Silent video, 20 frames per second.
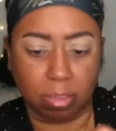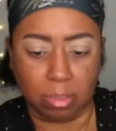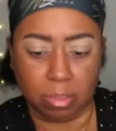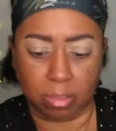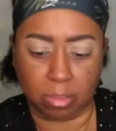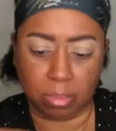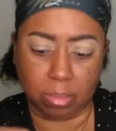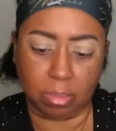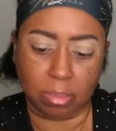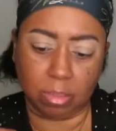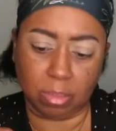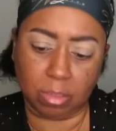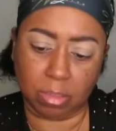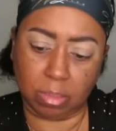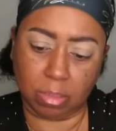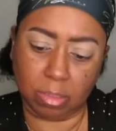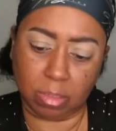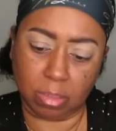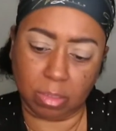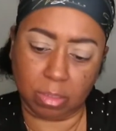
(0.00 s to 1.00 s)

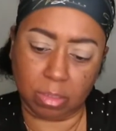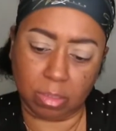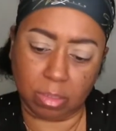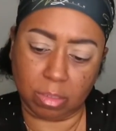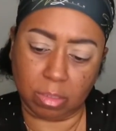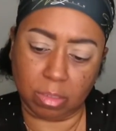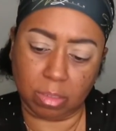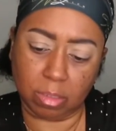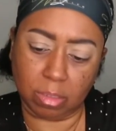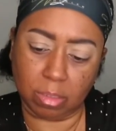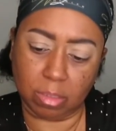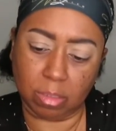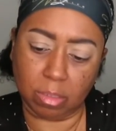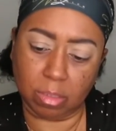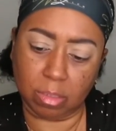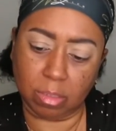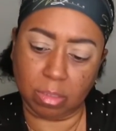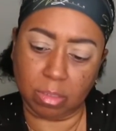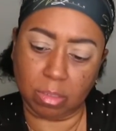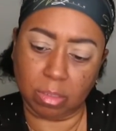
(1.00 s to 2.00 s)

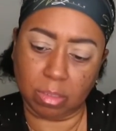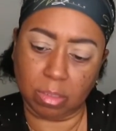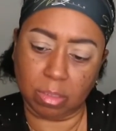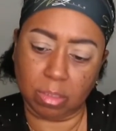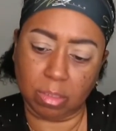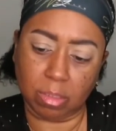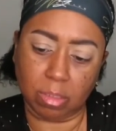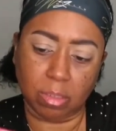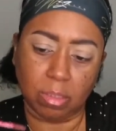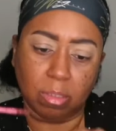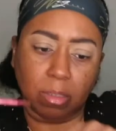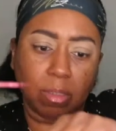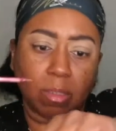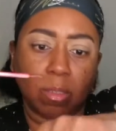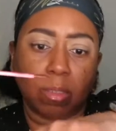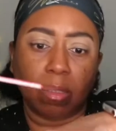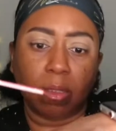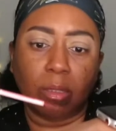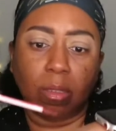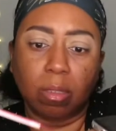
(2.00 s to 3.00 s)

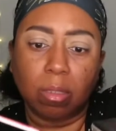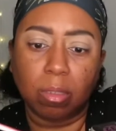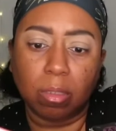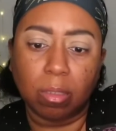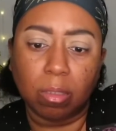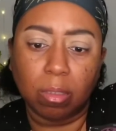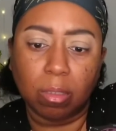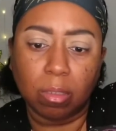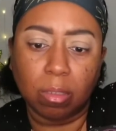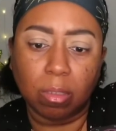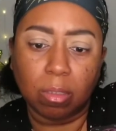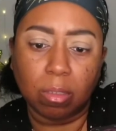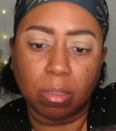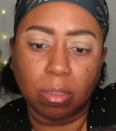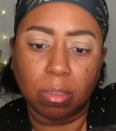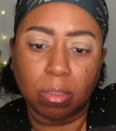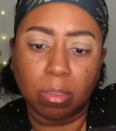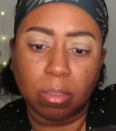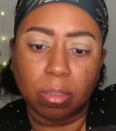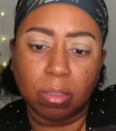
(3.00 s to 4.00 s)

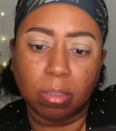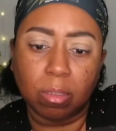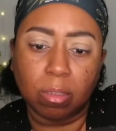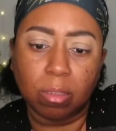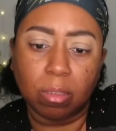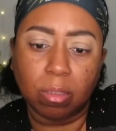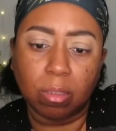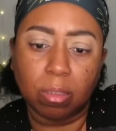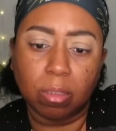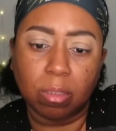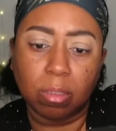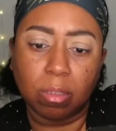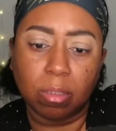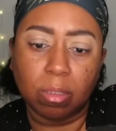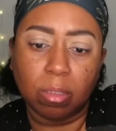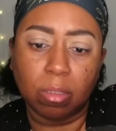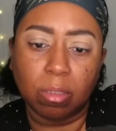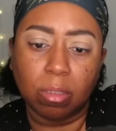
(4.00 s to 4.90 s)
Nothing is said.